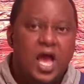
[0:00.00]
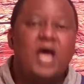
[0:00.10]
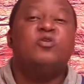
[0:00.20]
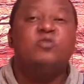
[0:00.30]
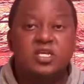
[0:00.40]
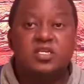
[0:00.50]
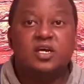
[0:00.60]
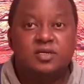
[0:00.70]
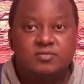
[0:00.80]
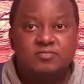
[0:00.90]

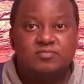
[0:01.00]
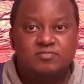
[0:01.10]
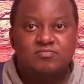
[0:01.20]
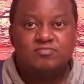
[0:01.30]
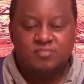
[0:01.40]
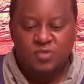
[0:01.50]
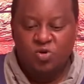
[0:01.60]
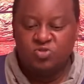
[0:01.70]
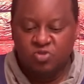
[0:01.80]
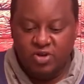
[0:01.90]
Adonijah
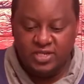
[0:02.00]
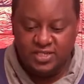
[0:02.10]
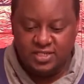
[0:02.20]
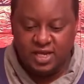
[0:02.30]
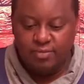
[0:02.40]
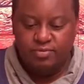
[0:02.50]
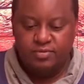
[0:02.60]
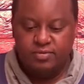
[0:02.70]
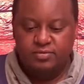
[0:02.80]
also rises up.